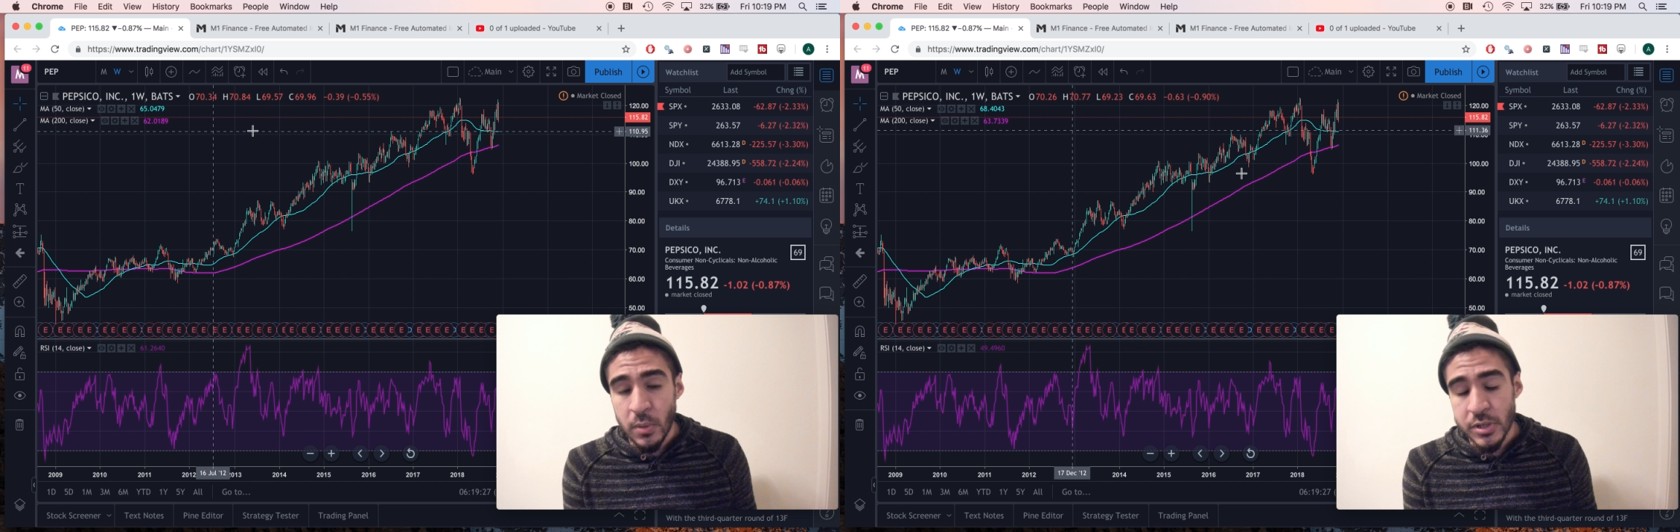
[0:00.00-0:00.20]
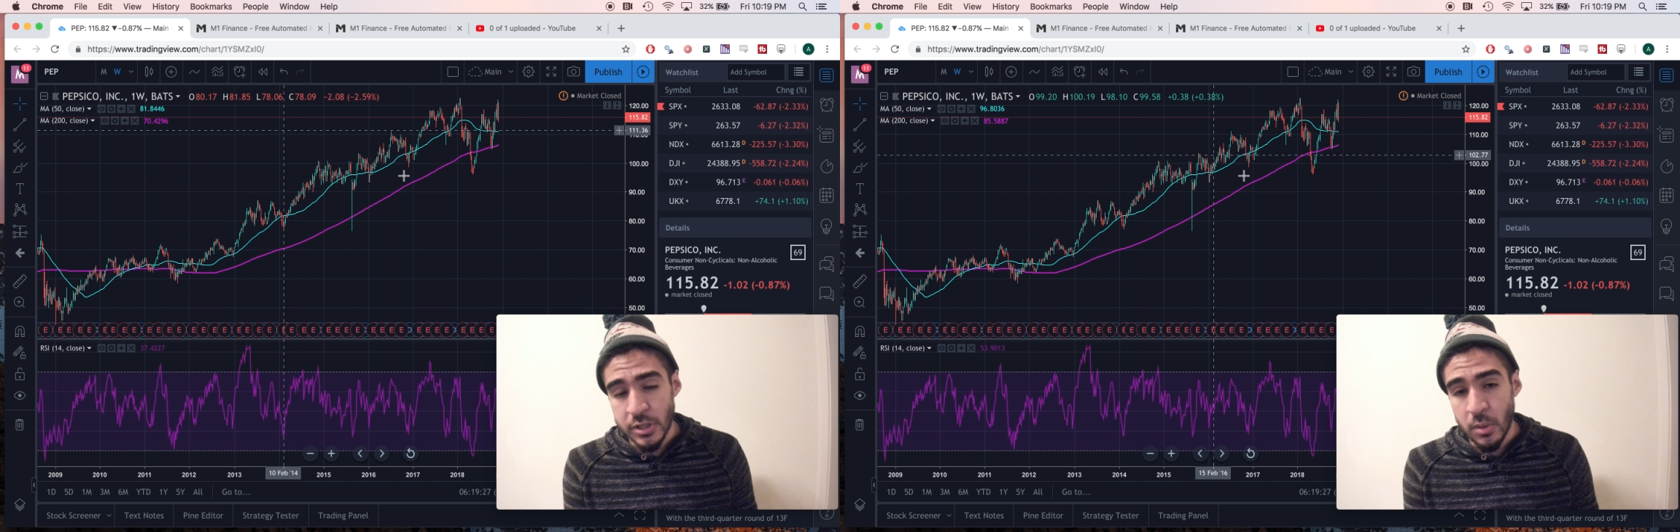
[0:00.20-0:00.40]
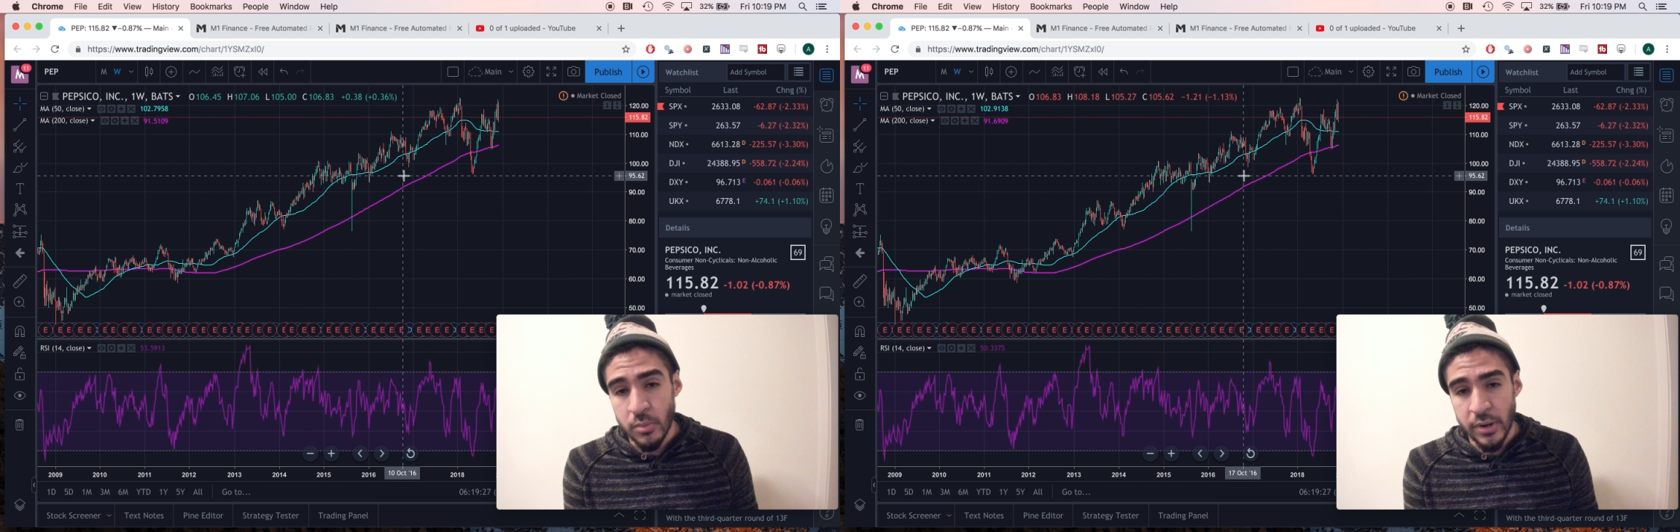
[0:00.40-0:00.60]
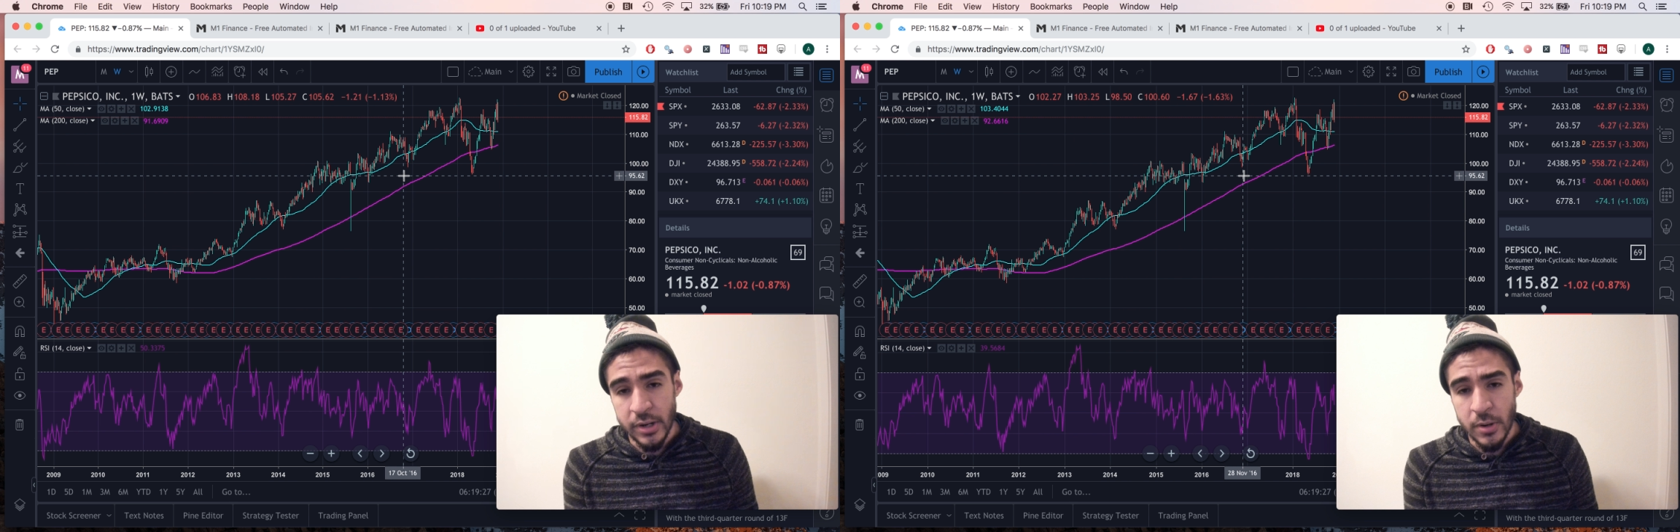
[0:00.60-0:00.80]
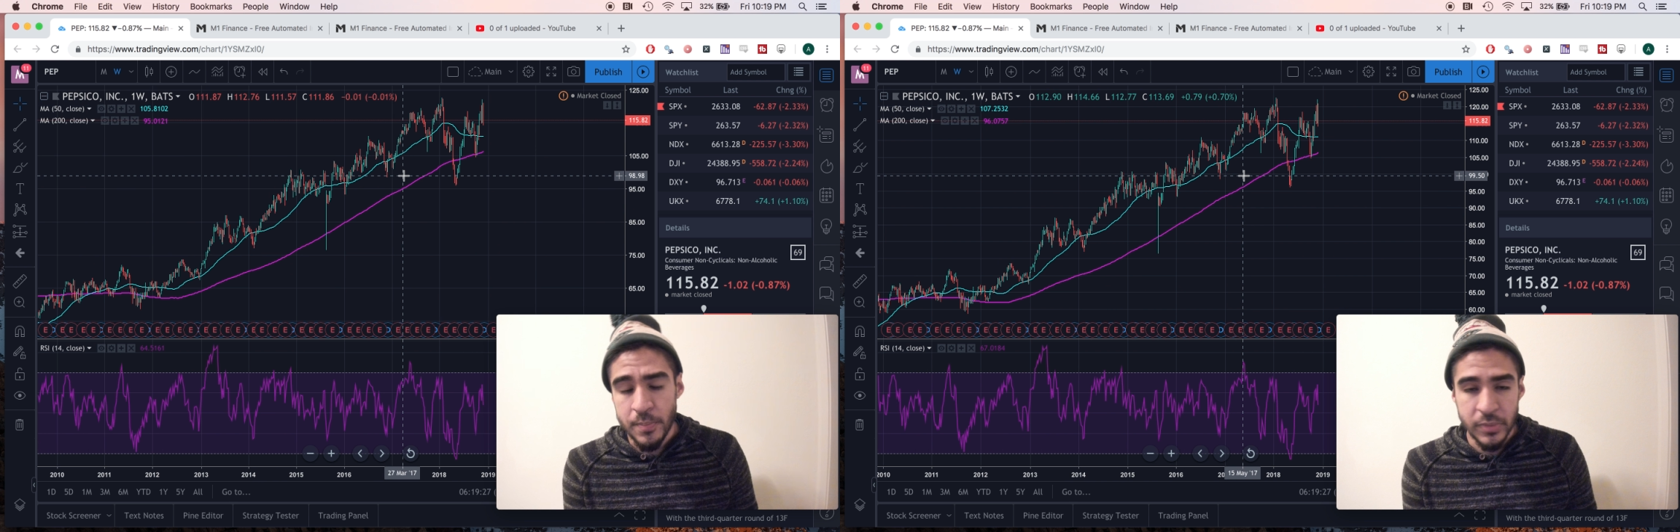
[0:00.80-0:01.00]
was a
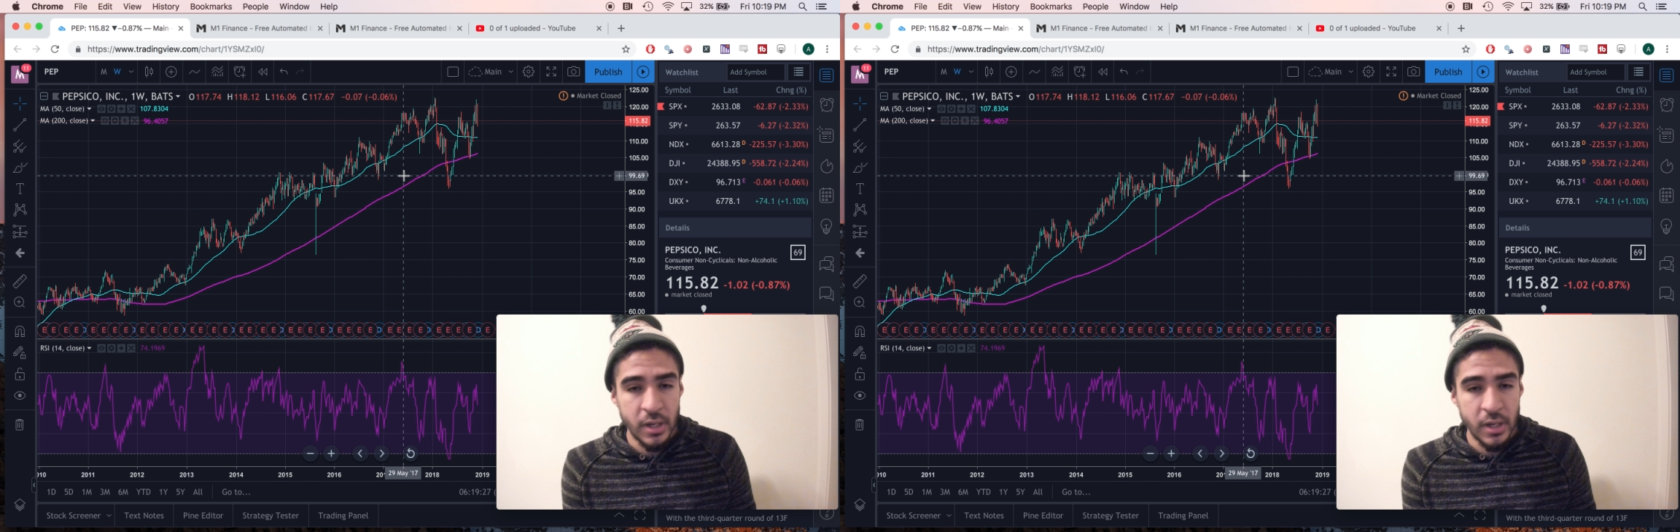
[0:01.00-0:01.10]
no-brainer.